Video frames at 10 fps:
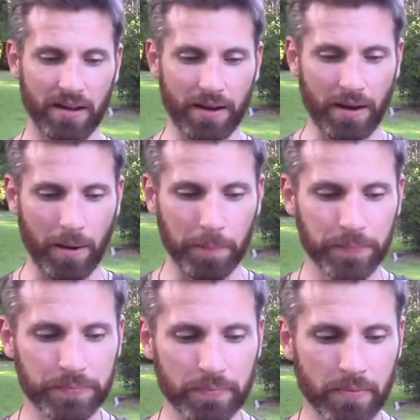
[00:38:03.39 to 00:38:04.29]
And
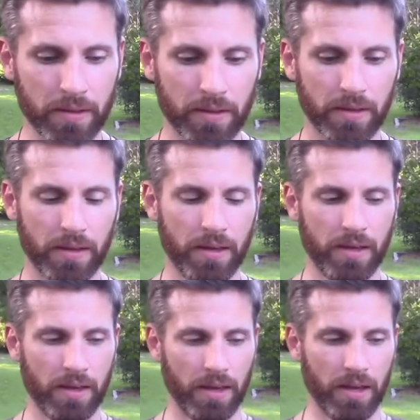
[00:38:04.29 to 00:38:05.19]

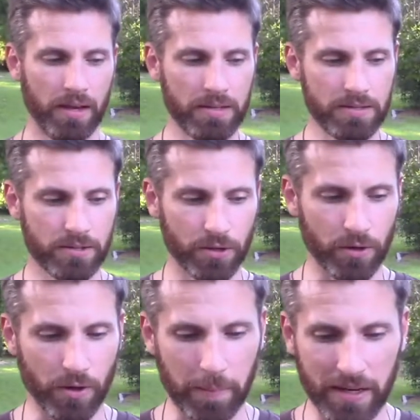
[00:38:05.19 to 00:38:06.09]
this
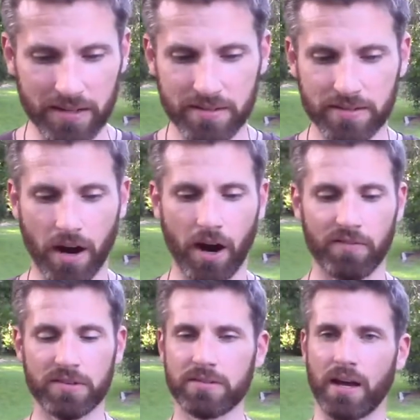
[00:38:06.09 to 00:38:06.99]
too, this is
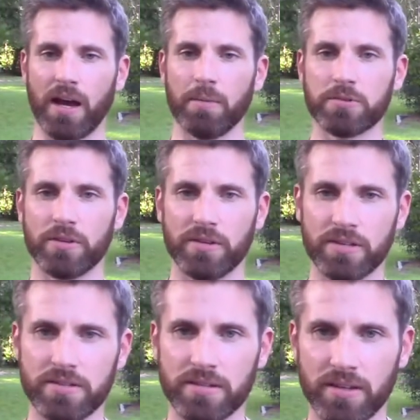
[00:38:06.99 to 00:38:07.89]
harvest time, so
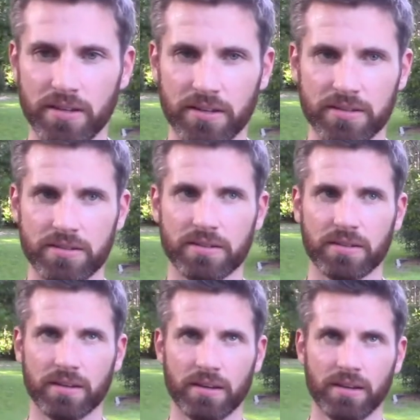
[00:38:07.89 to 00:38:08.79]
this is
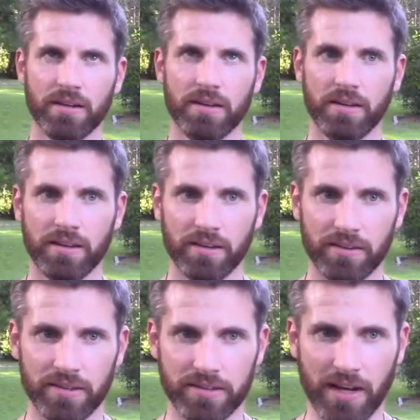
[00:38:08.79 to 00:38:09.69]

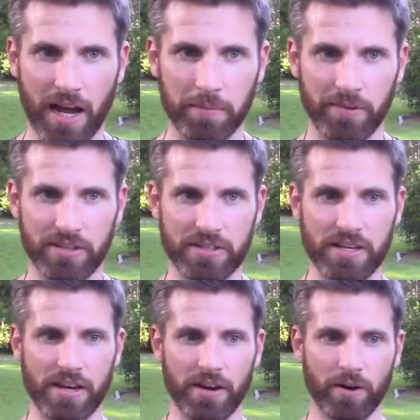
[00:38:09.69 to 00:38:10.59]
the time of the
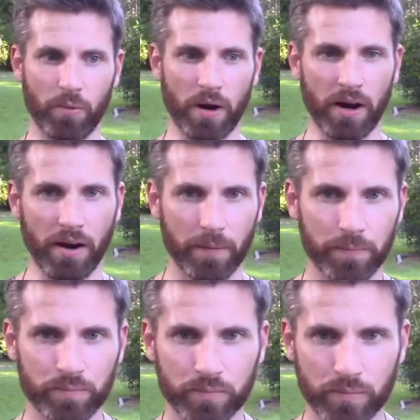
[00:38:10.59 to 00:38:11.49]
year where
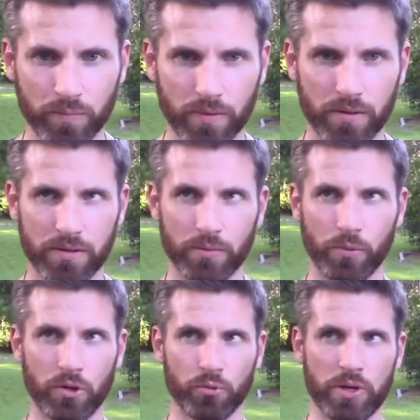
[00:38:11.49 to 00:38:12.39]

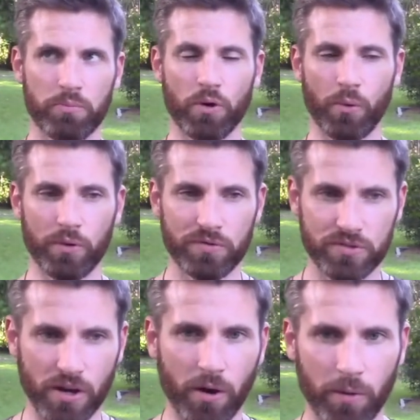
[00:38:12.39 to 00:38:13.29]
we reap what we've
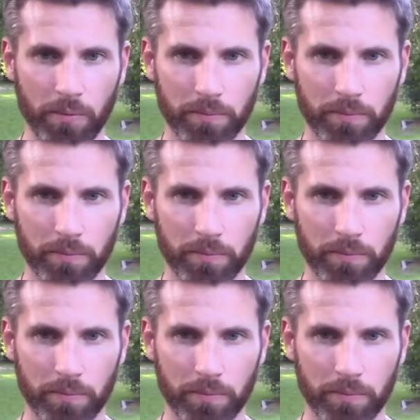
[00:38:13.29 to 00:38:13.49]
sown.